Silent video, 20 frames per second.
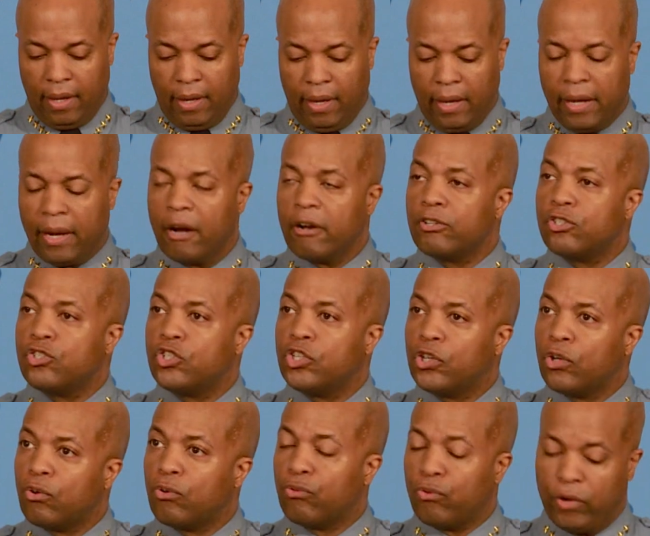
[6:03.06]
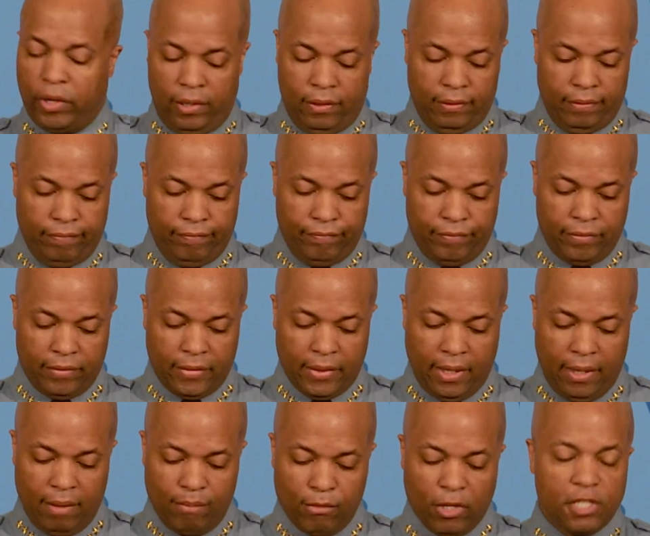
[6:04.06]
And our children
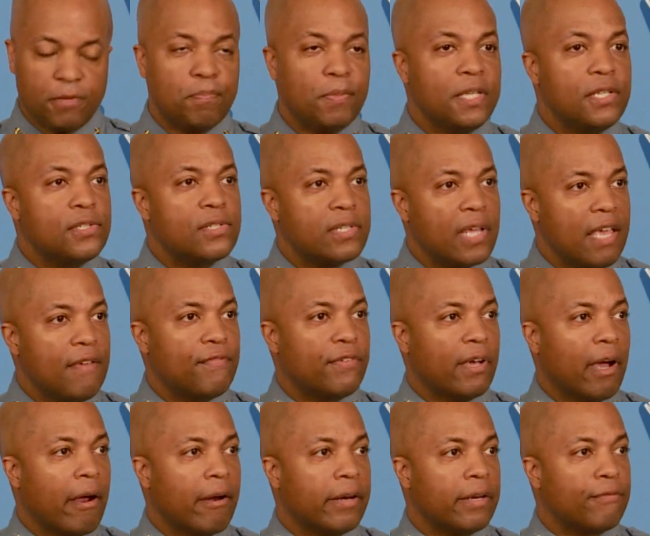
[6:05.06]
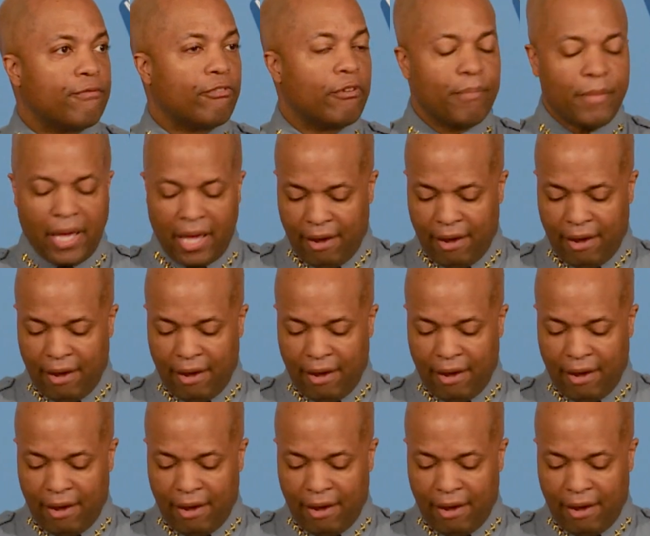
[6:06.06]
must be safeguarded from